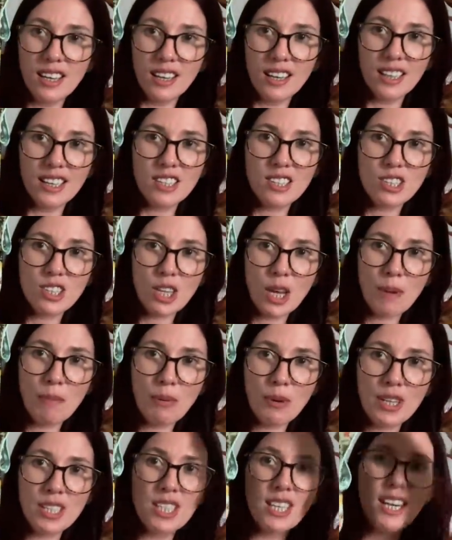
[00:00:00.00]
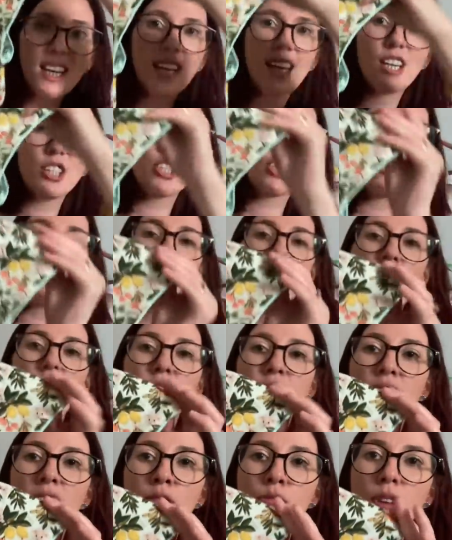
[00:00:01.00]
It's so pretty. I just
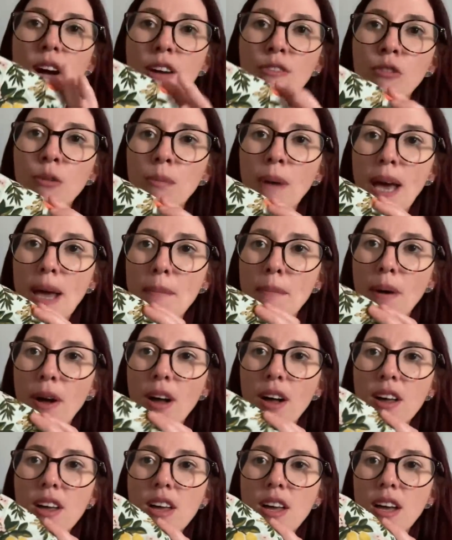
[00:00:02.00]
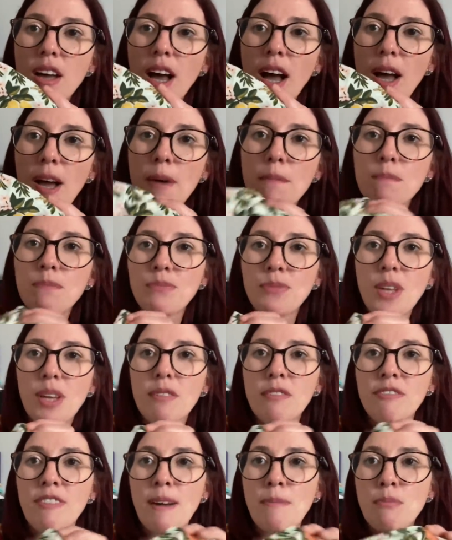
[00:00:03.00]
love that rifle paper
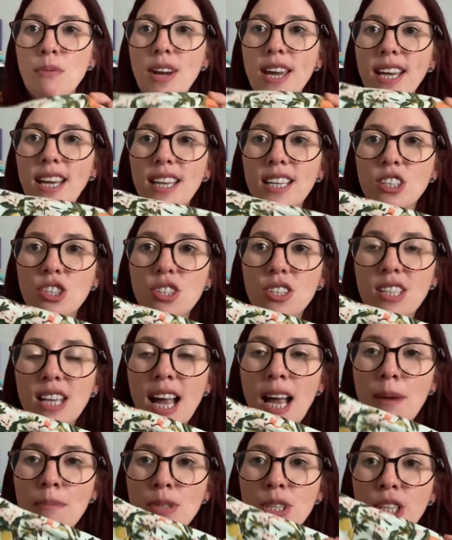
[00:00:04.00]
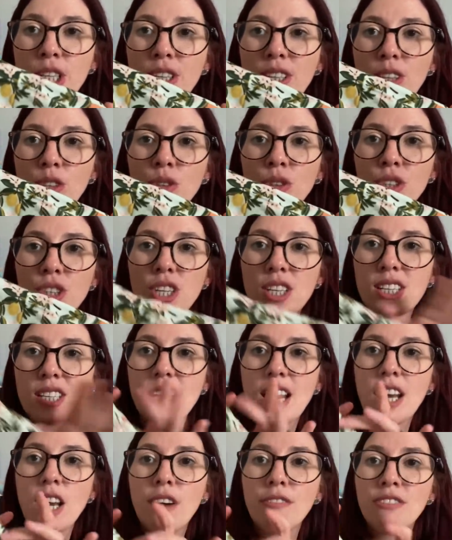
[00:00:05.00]
fabric. It's just absolutely gorgeous. And
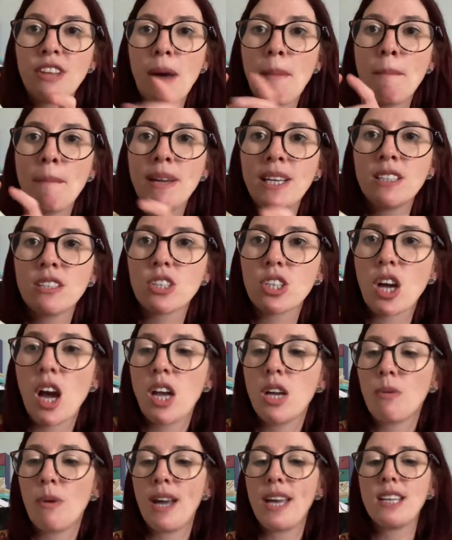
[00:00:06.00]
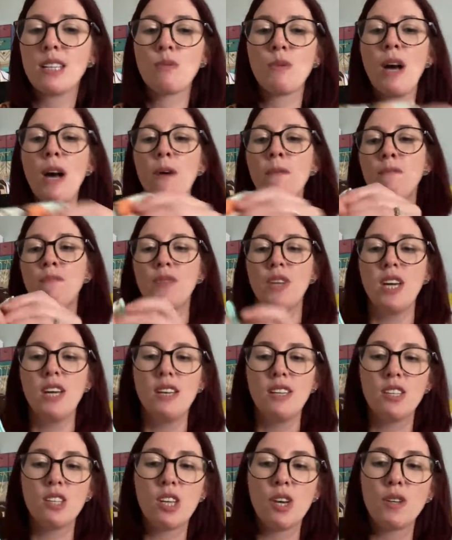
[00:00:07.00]
I love that mint colourway as well.
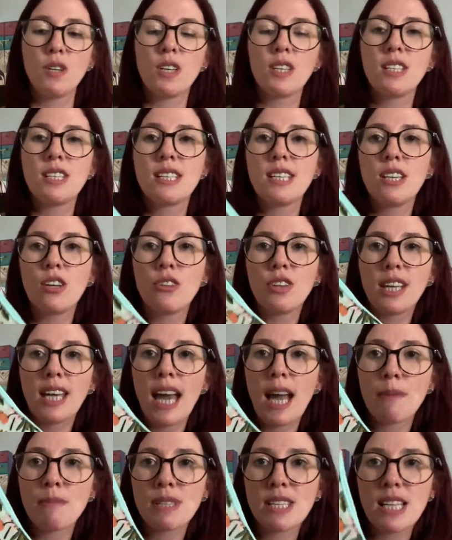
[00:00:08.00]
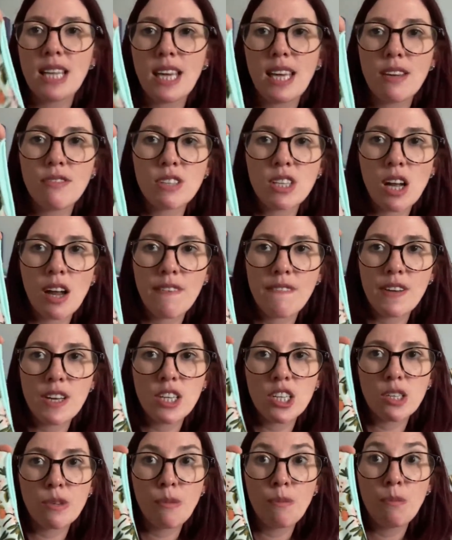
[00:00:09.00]
So you can see on the cap sleeves that I
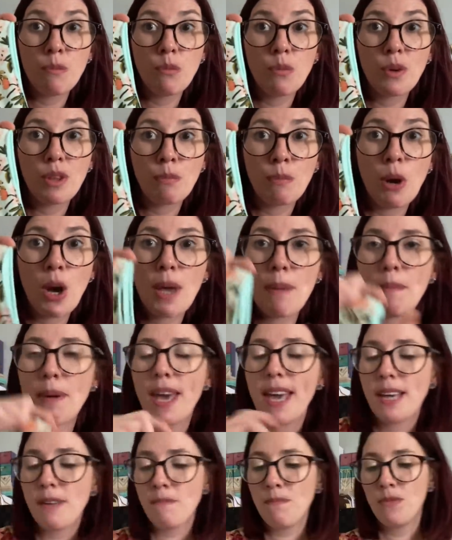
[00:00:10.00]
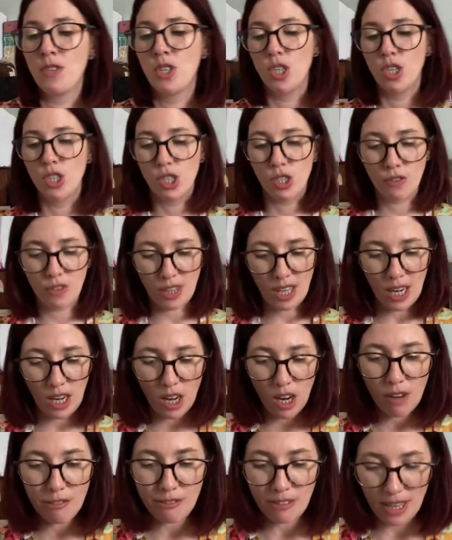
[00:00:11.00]
finished them with piping. You've got that
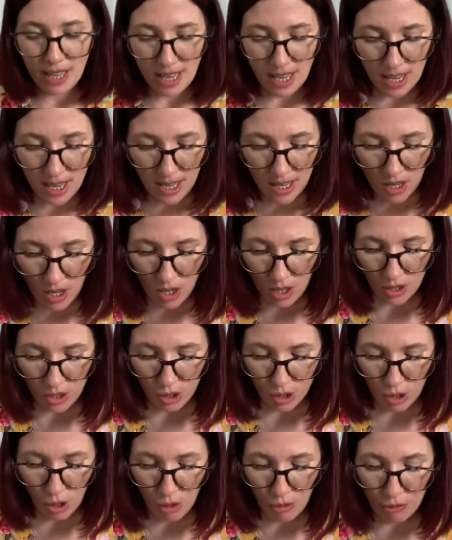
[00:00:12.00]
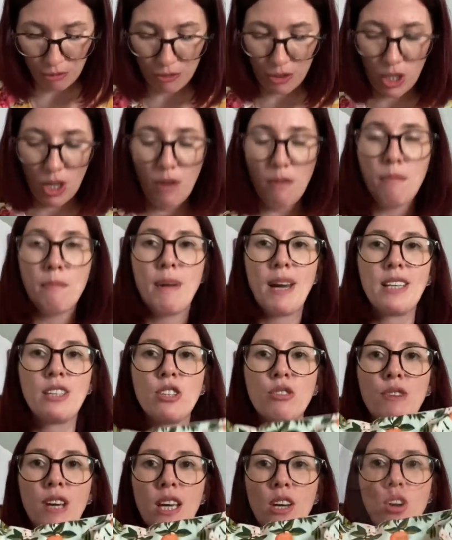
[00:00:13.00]
lovely soft
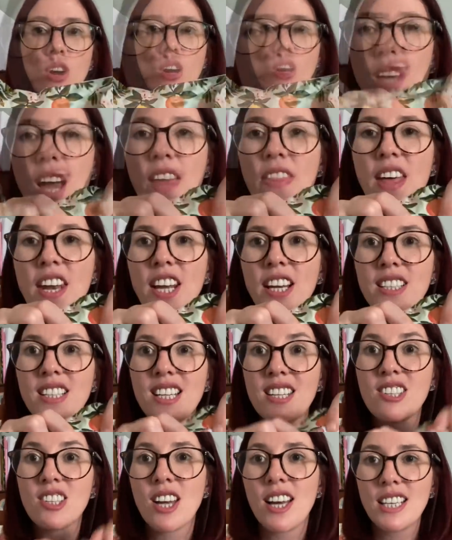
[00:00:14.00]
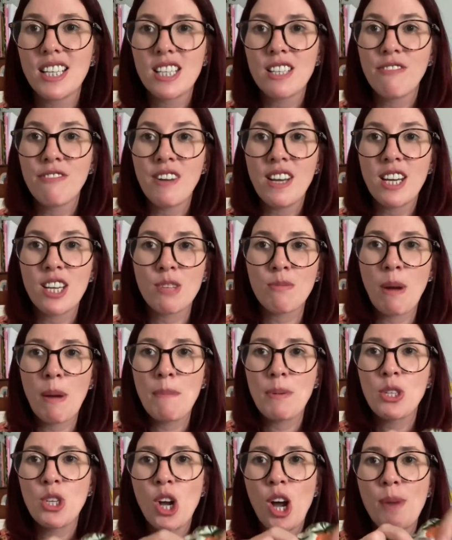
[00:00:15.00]
mandarin collar. And then I decided to finish my
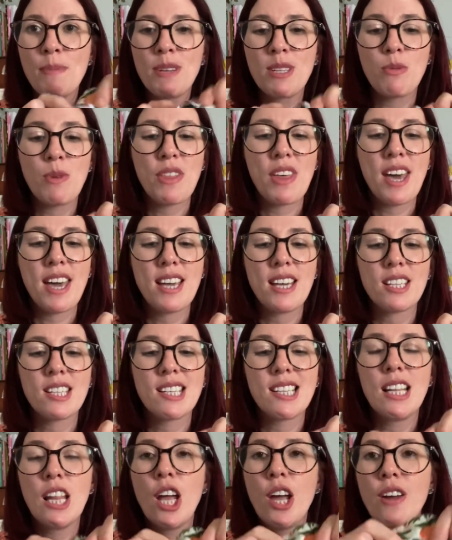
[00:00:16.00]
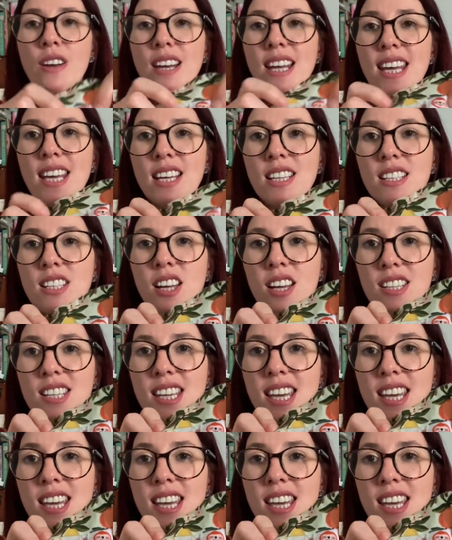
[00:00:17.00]
pyjamas with a Slowly Does